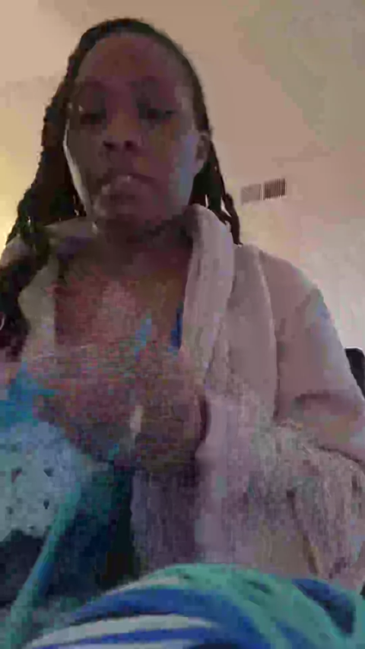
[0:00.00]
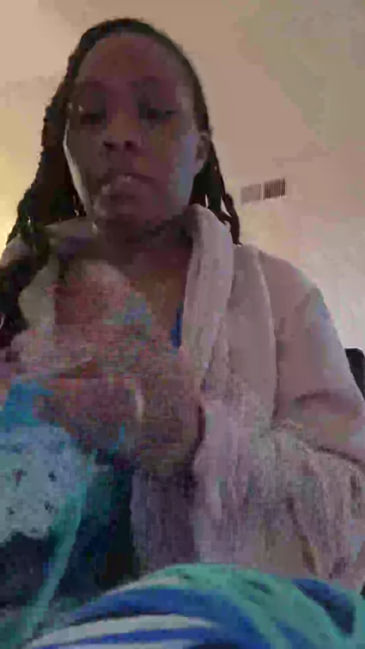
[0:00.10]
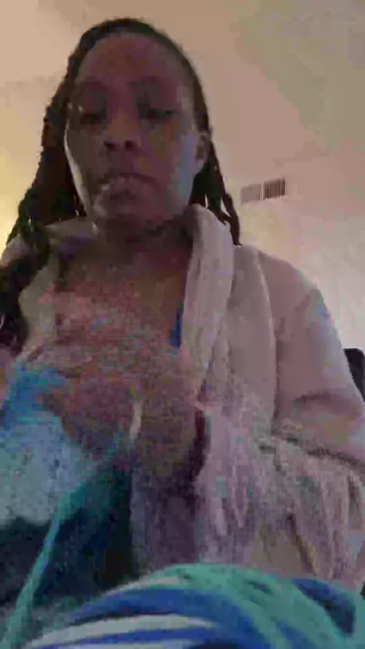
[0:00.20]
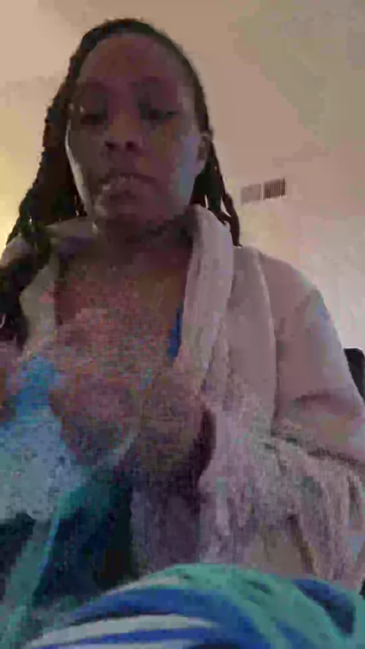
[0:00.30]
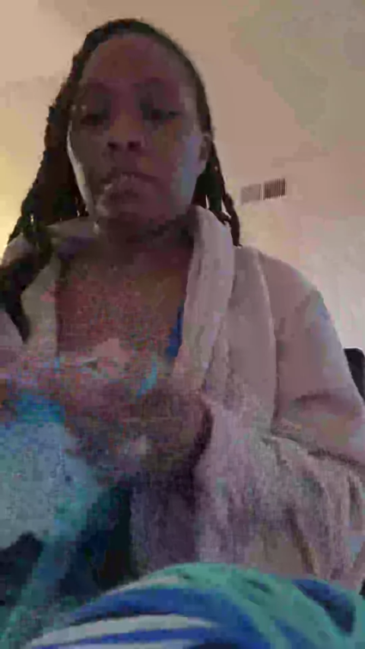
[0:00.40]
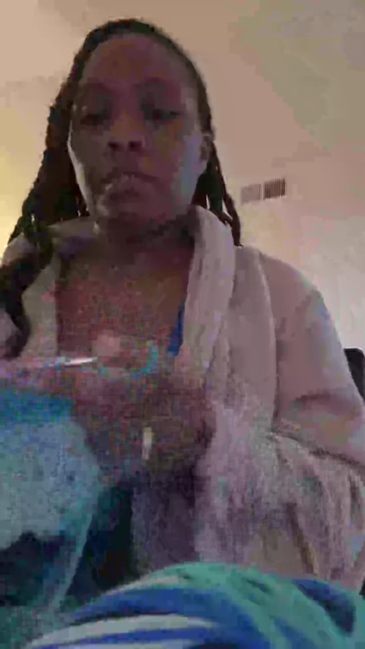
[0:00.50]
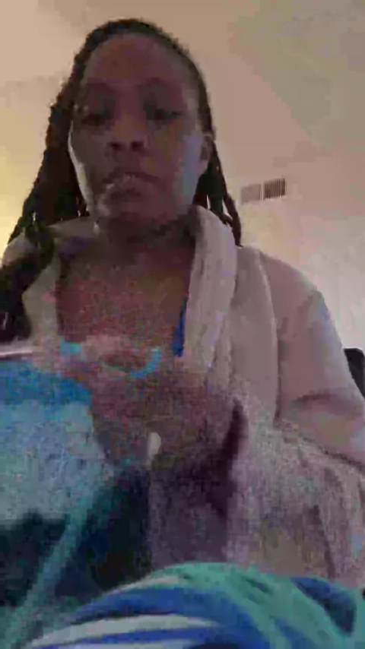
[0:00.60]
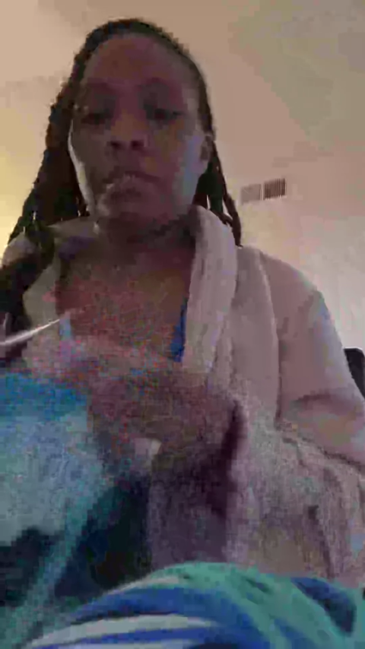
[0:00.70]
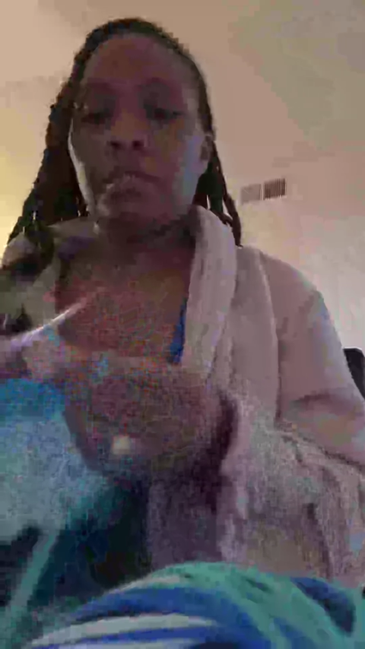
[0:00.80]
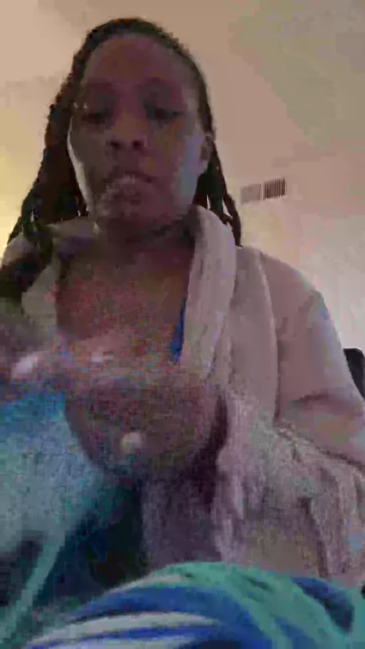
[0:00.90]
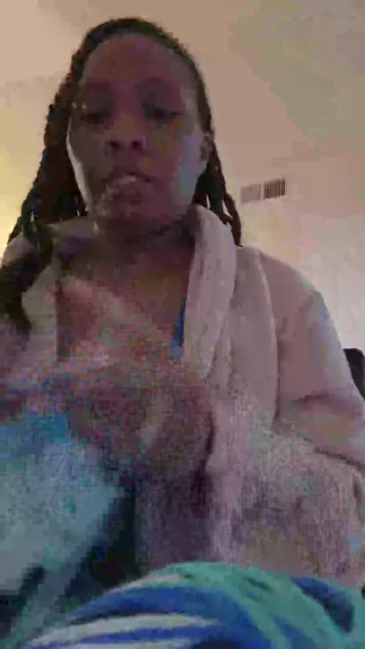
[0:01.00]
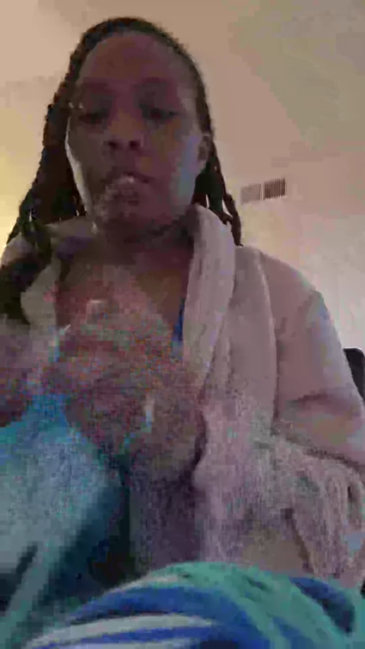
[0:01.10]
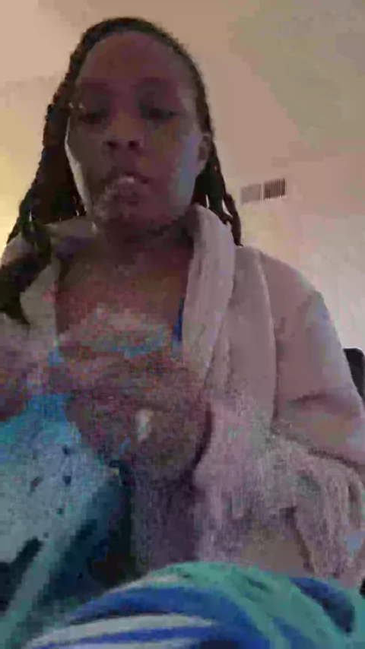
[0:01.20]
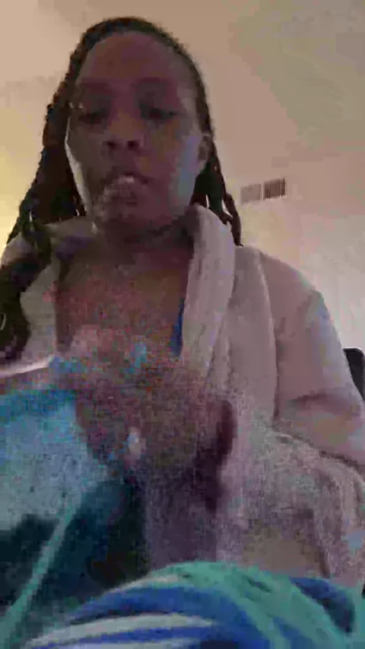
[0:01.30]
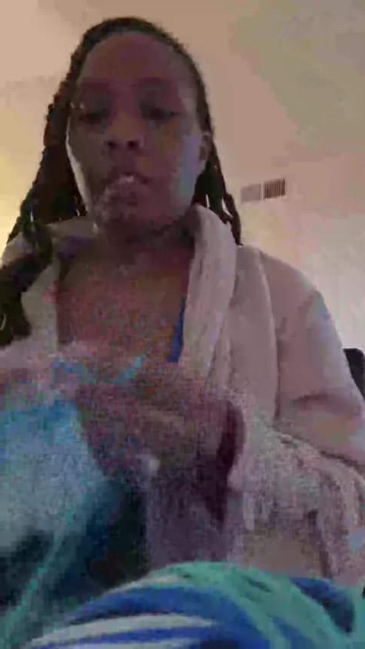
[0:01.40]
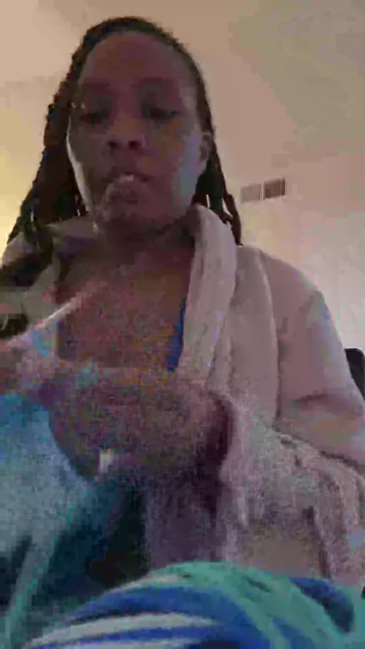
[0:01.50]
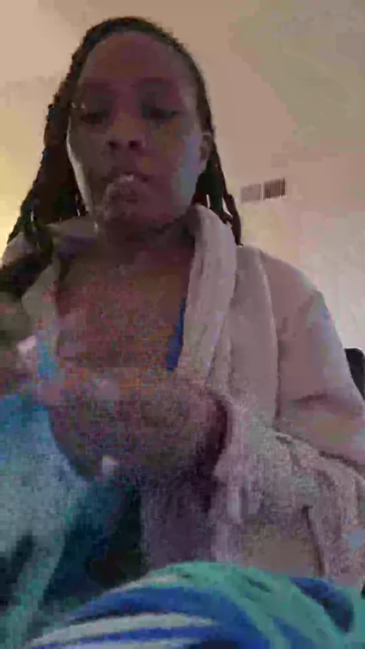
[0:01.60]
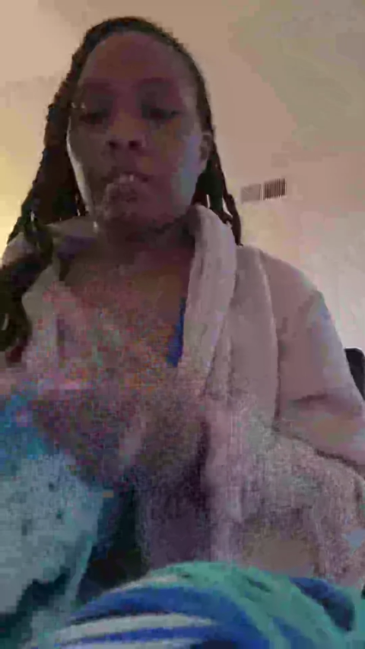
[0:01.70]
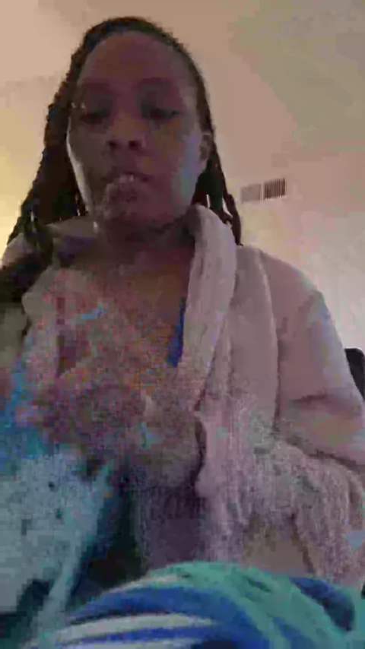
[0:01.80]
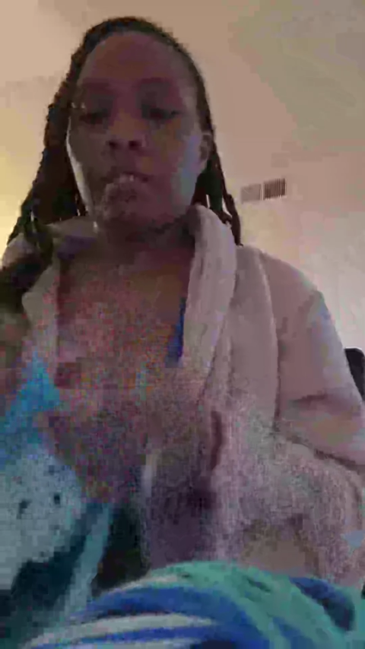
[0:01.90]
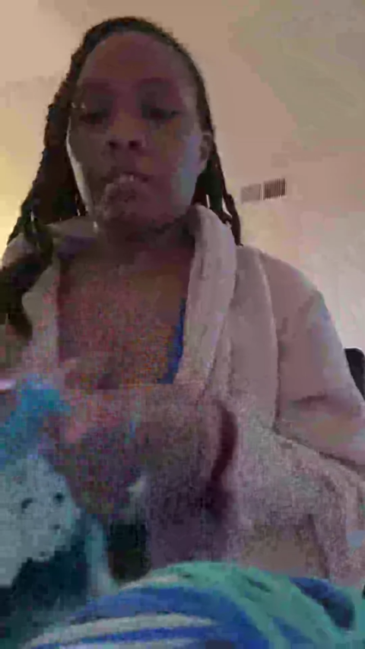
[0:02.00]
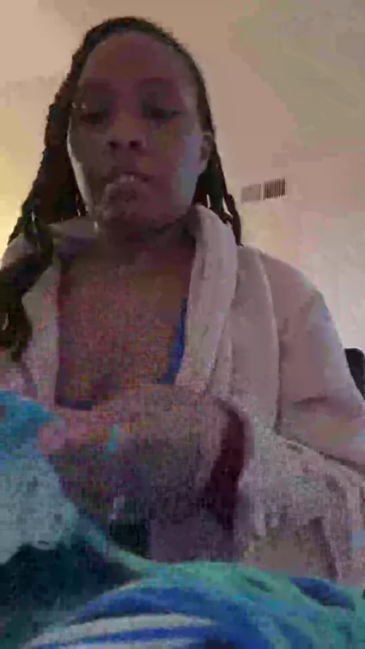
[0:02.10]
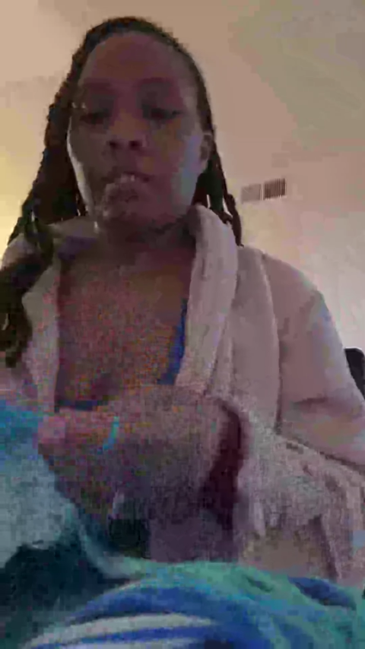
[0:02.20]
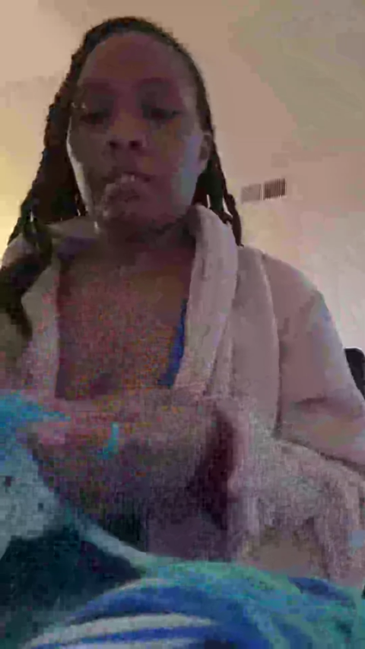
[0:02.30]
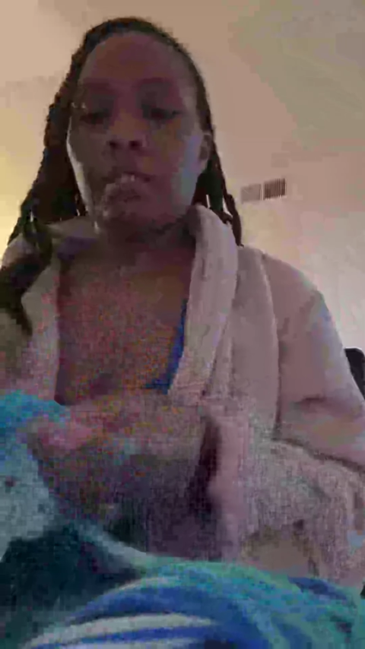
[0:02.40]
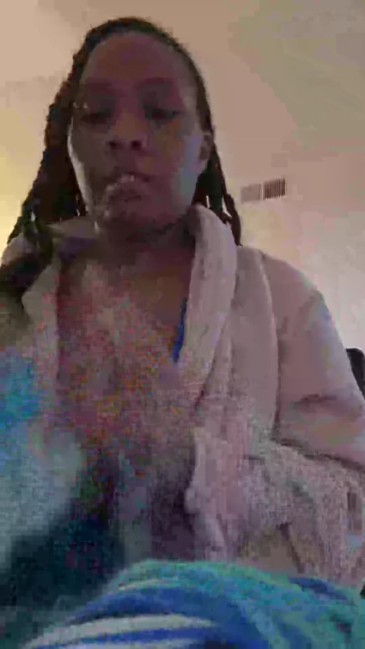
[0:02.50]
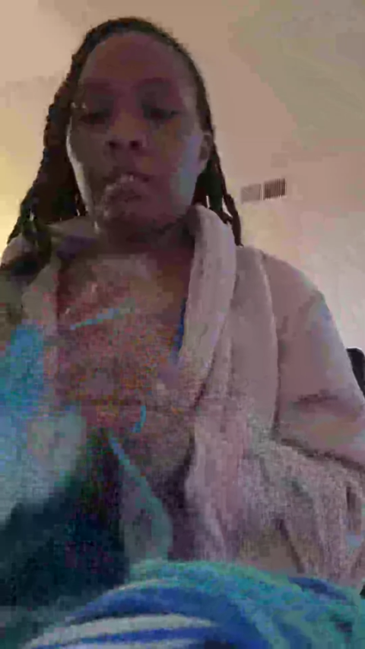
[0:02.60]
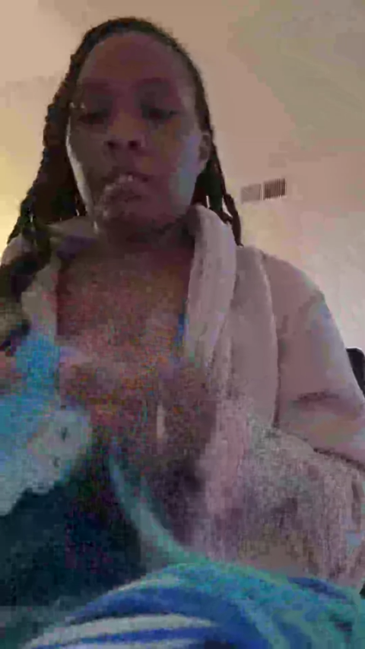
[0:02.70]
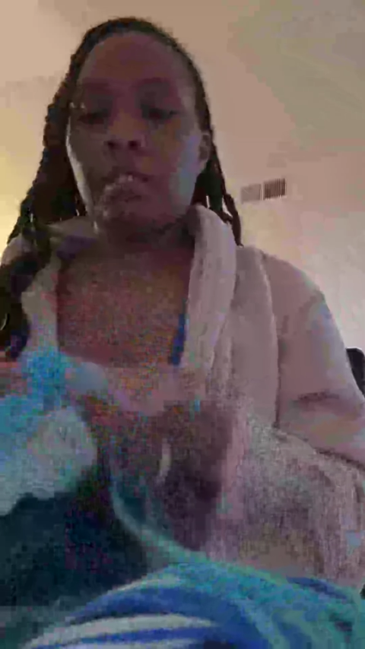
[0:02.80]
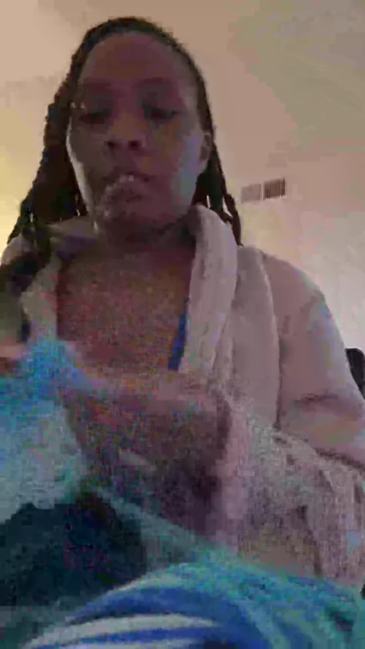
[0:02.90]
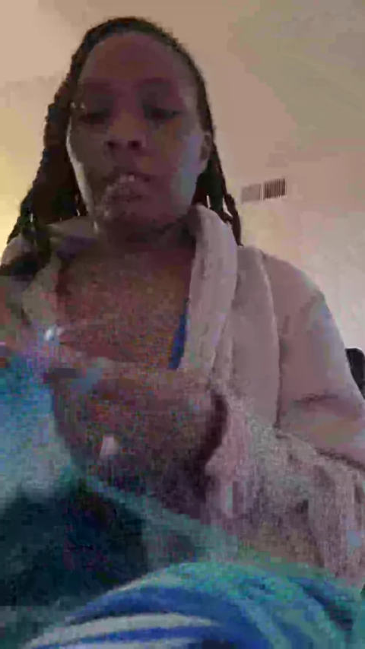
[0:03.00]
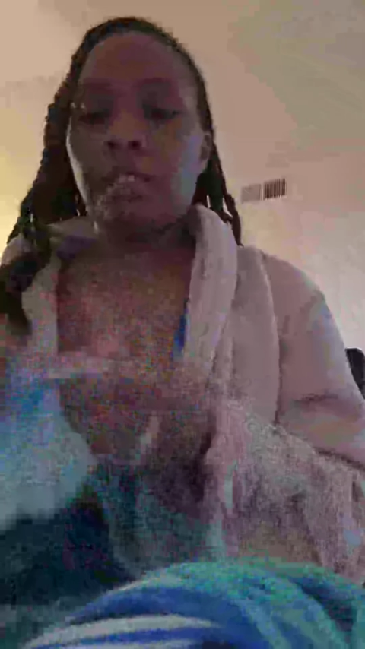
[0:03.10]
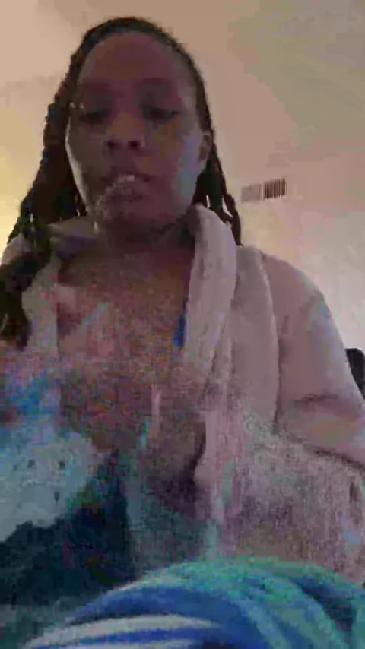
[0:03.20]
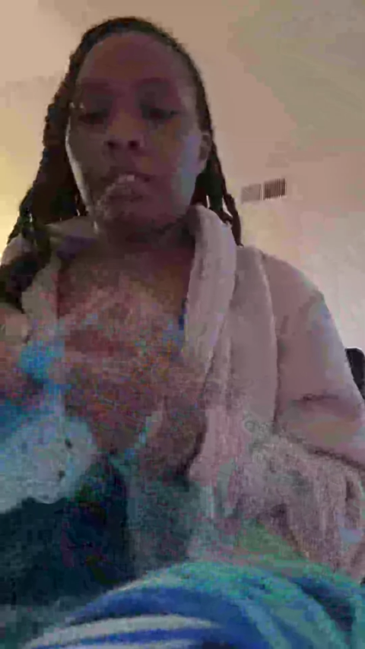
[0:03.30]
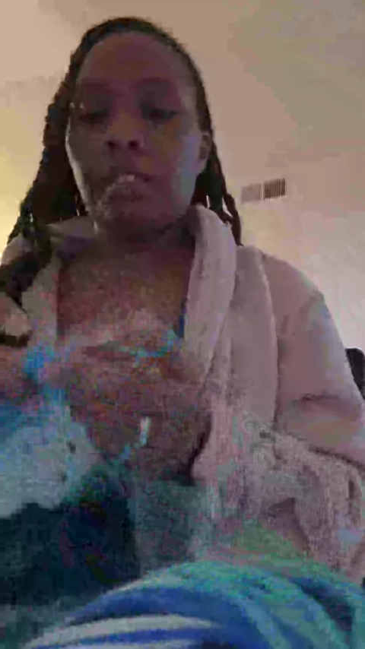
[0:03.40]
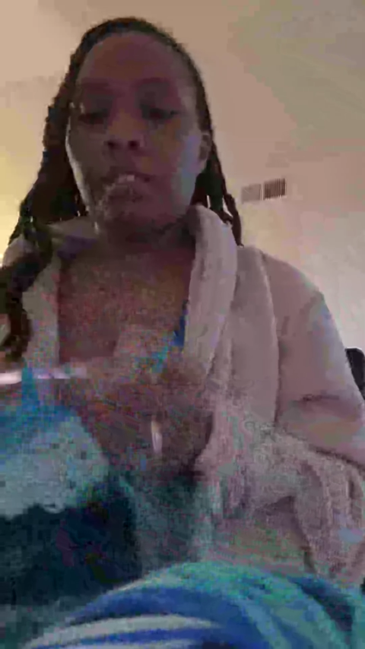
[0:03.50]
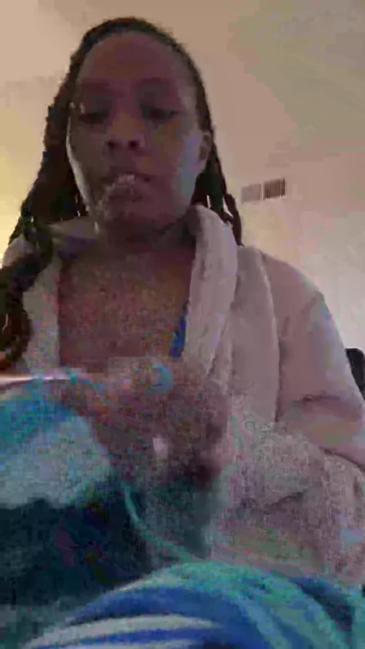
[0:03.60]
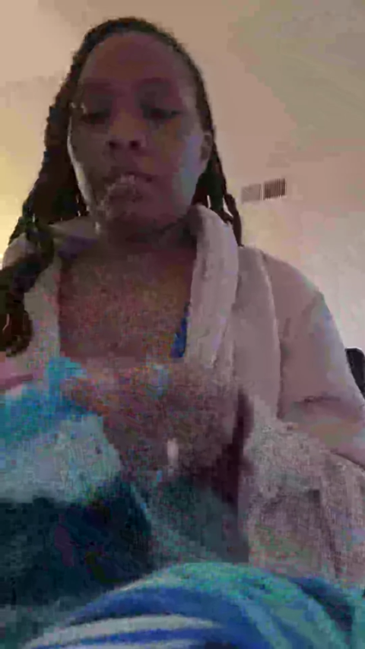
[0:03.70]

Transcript: You want to create your edging.